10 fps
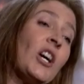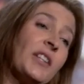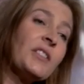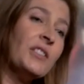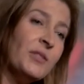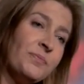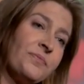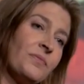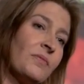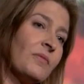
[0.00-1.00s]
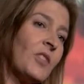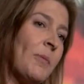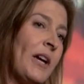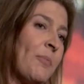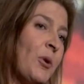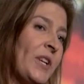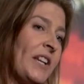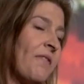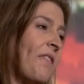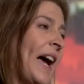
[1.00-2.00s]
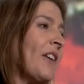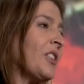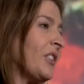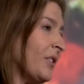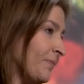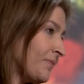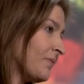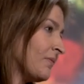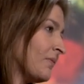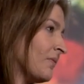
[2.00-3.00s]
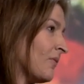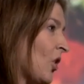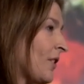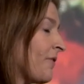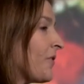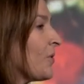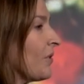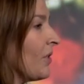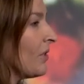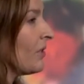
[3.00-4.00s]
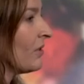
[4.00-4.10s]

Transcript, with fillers: article about putting value on food,